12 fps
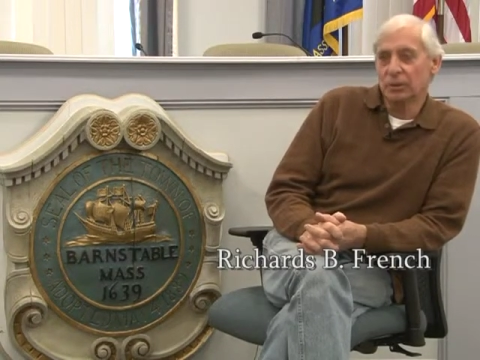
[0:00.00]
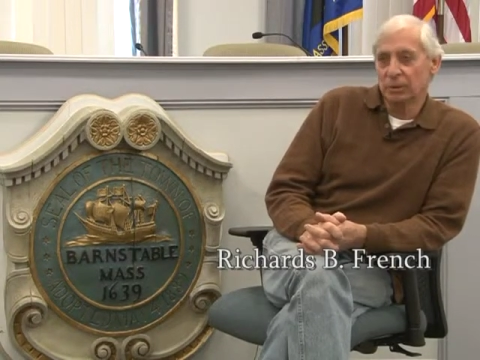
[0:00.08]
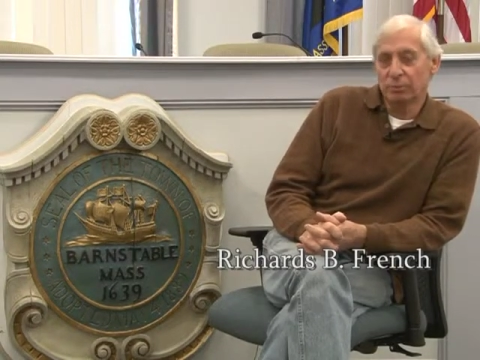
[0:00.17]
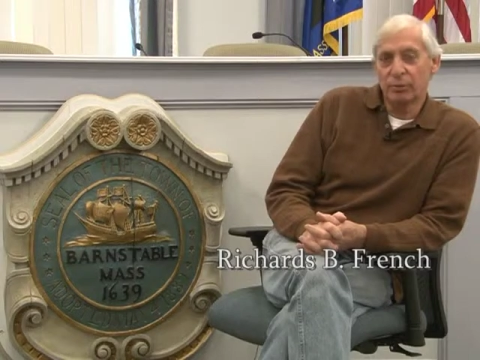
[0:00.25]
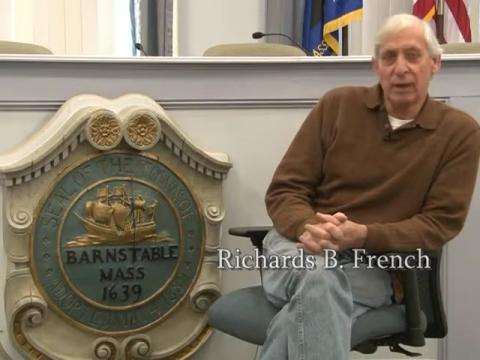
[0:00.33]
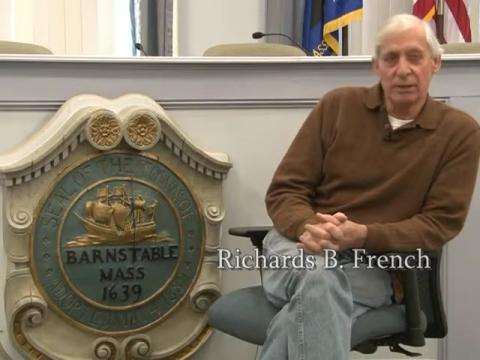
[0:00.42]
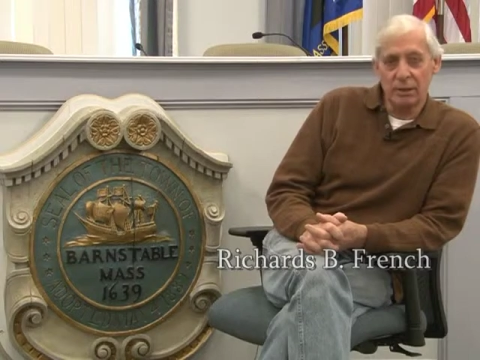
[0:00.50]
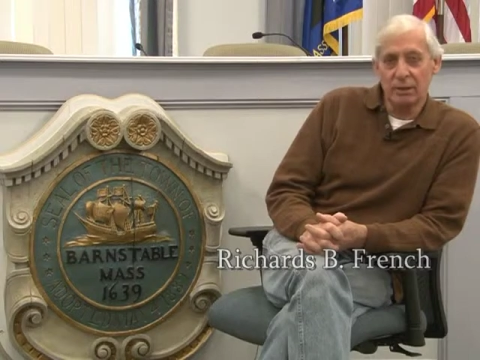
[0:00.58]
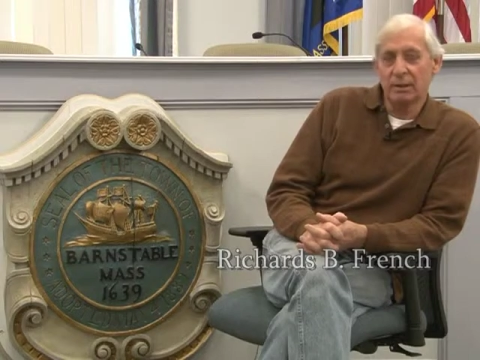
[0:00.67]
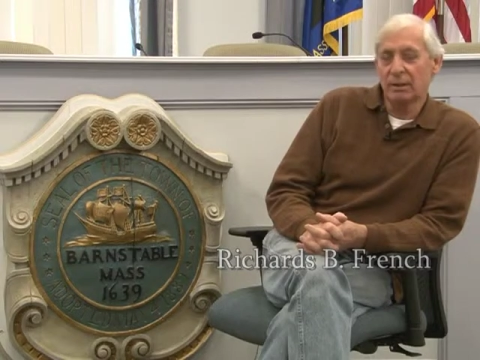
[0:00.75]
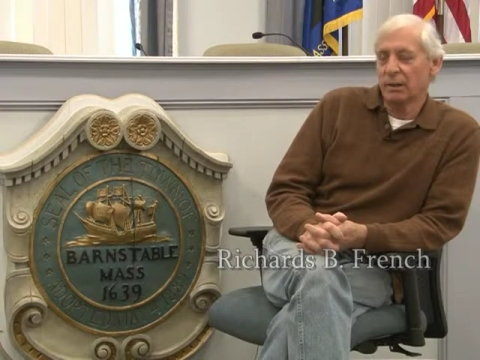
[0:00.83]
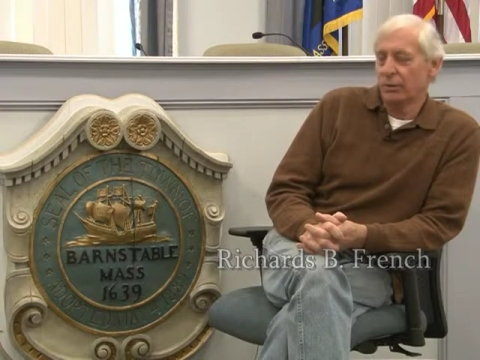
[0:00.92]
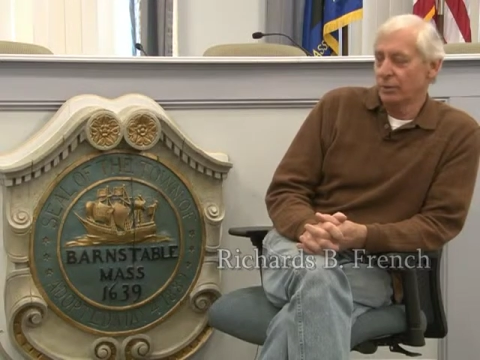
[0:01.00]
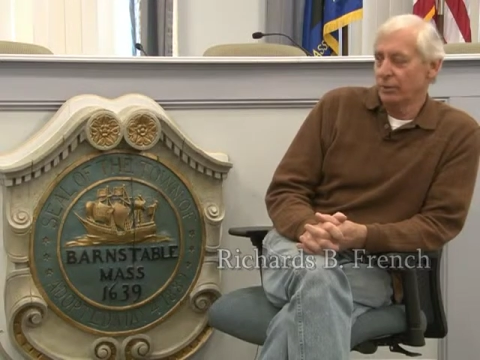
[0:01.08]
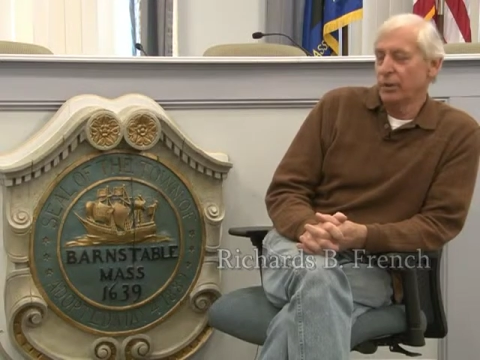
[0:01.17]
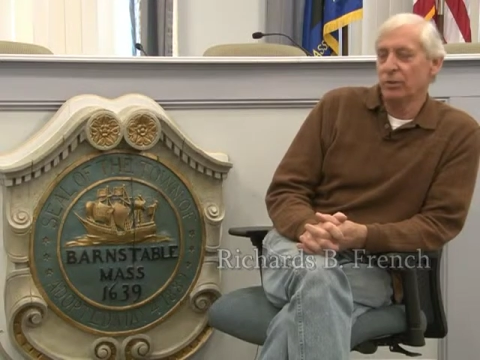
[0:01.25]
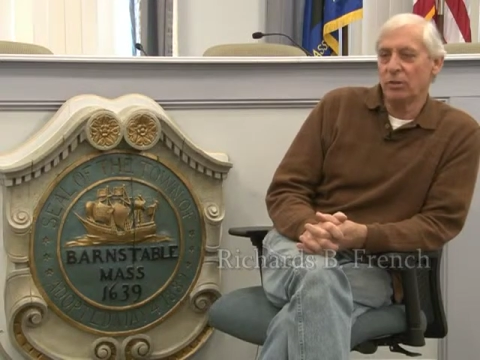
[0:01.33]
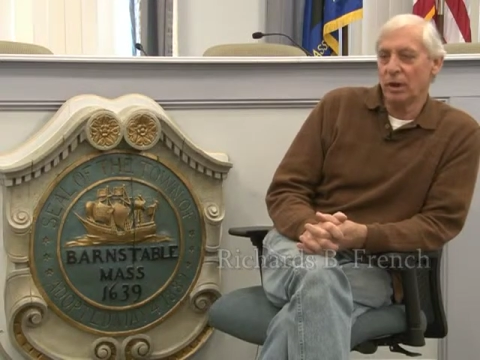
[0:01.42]
the president of the
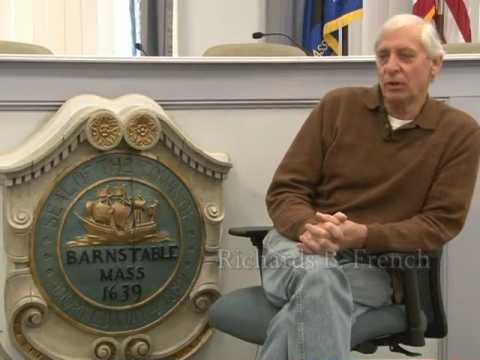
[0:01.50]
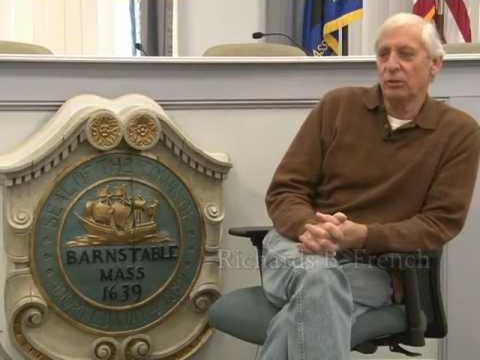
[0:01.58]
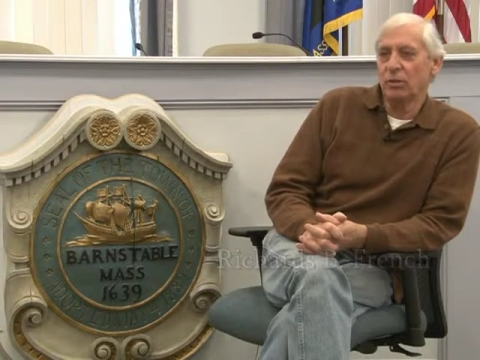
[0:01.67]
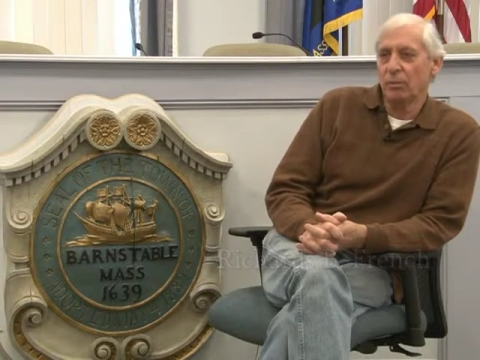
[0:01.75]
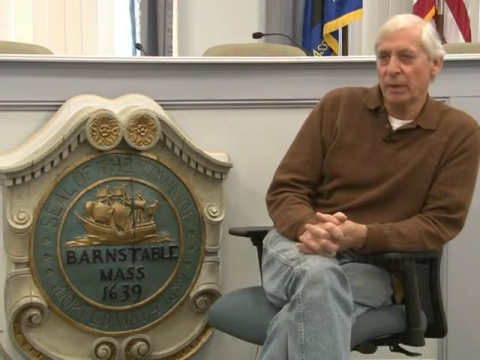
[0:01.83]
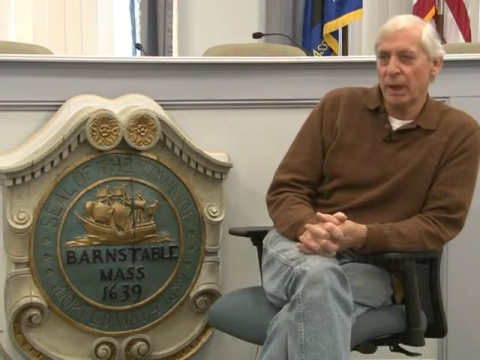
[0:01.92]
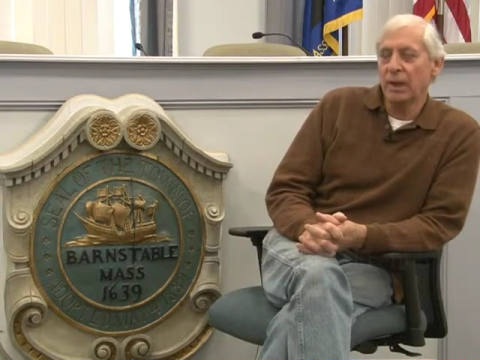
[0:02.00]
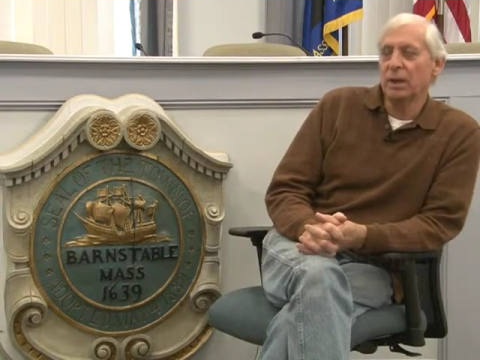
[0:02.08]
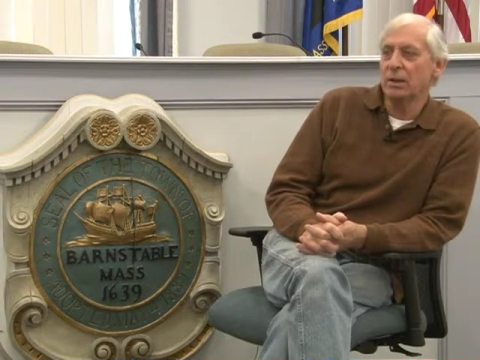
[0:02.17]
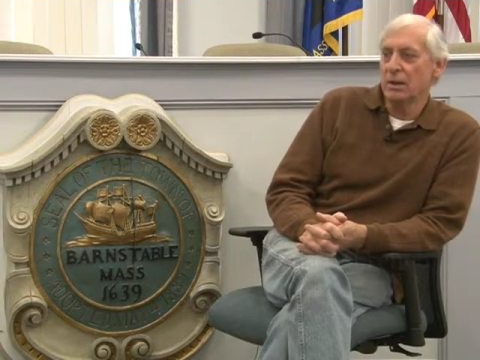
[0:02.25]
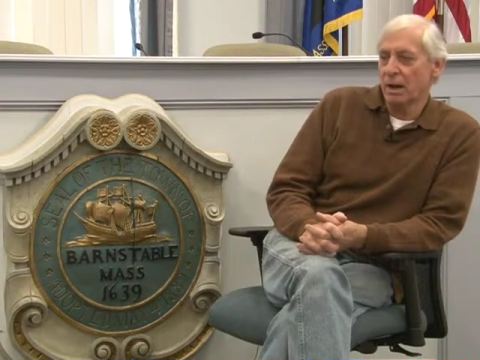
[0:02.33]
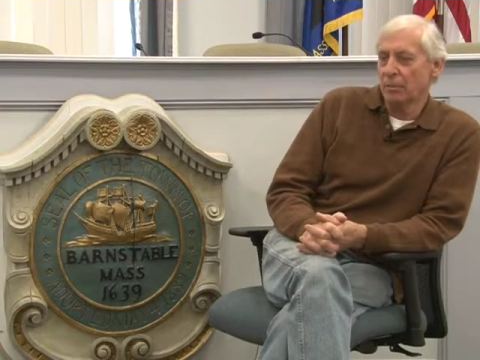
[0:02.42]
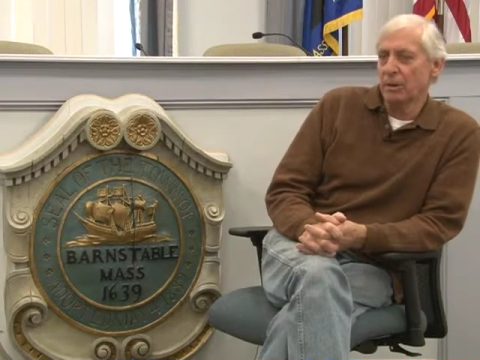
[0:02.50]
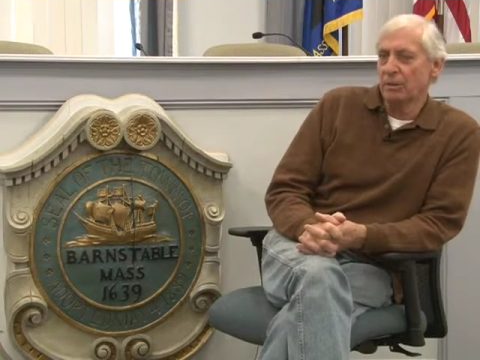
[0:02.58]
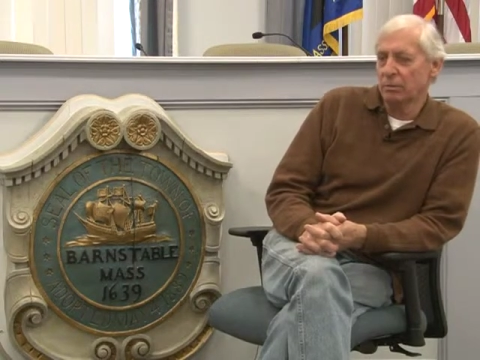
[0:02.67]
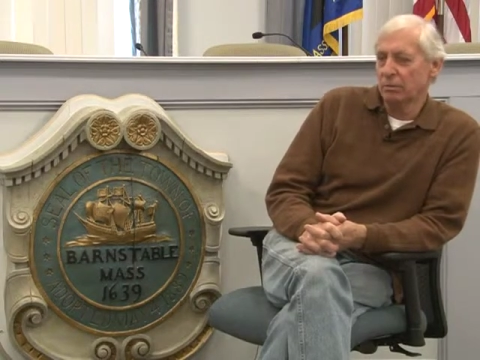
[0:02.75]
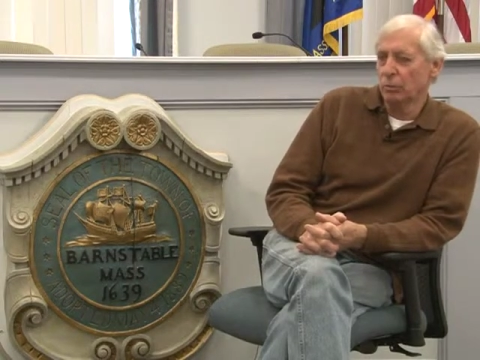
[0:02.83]
First National Bank of Yarmouth,